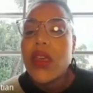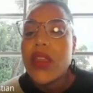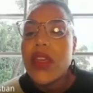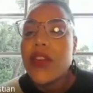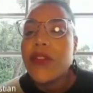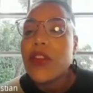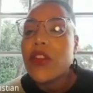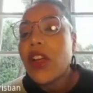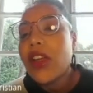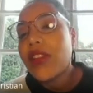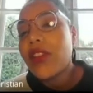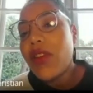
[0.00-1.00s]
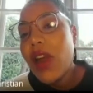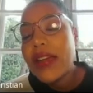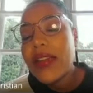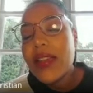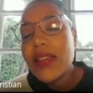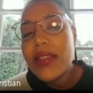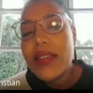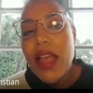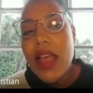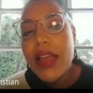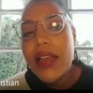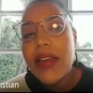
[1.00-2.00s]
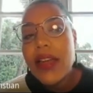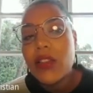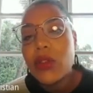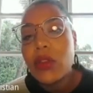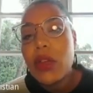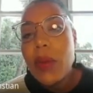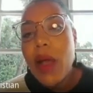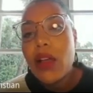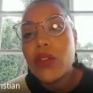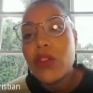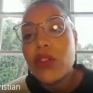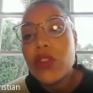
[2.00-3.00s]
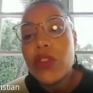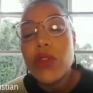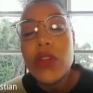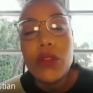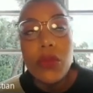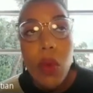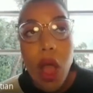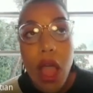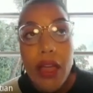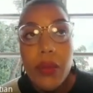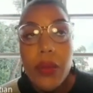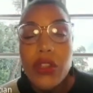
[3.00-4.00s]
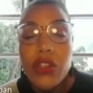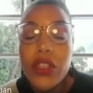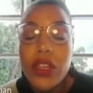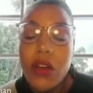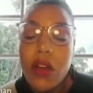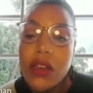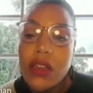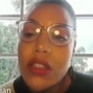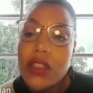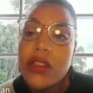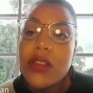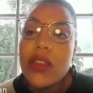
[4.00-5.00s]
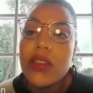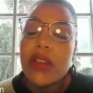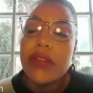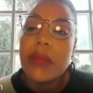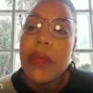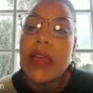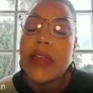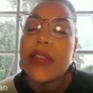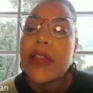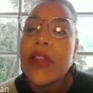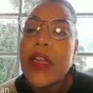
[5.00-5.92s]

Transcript: Then if you look on the right-hand side, I talk about student Y, which is an honest student of mine,